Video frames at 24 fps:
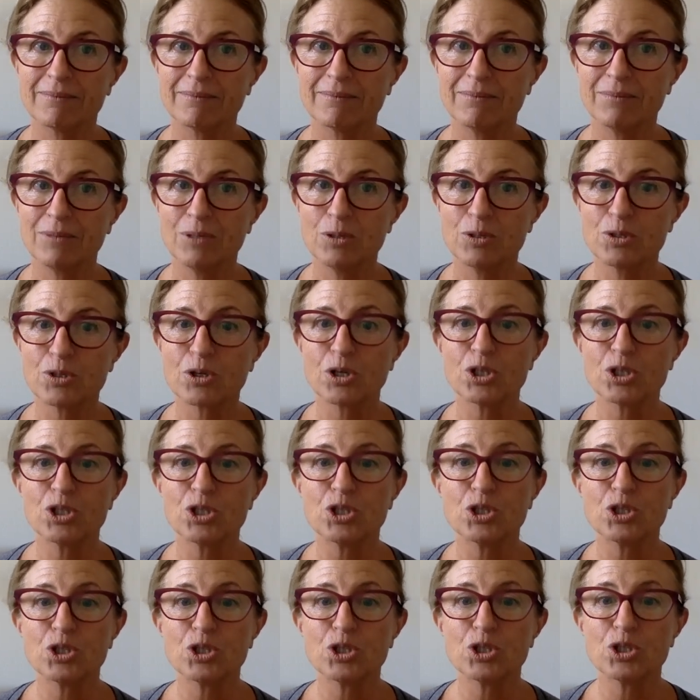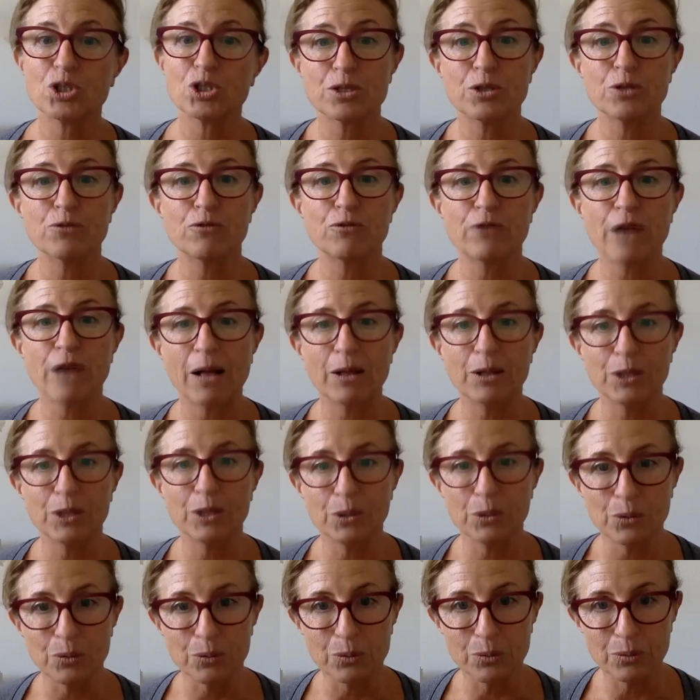You start to trust your
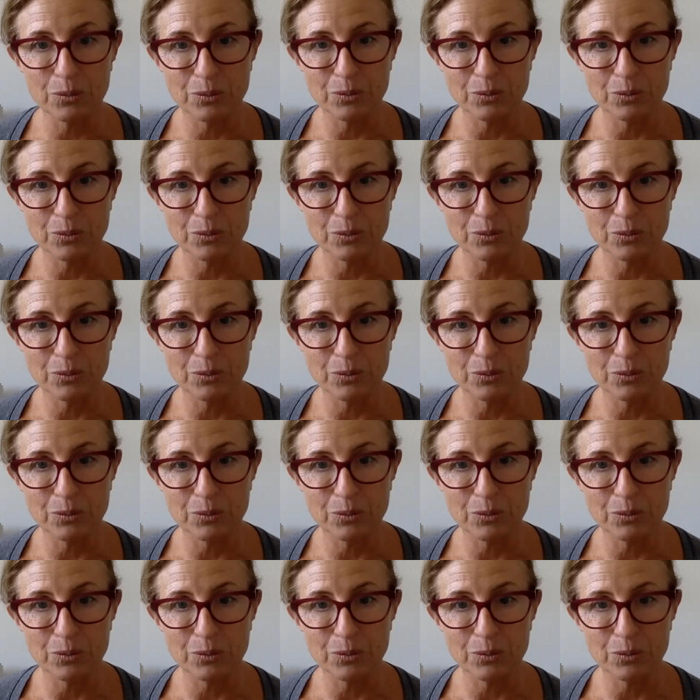value.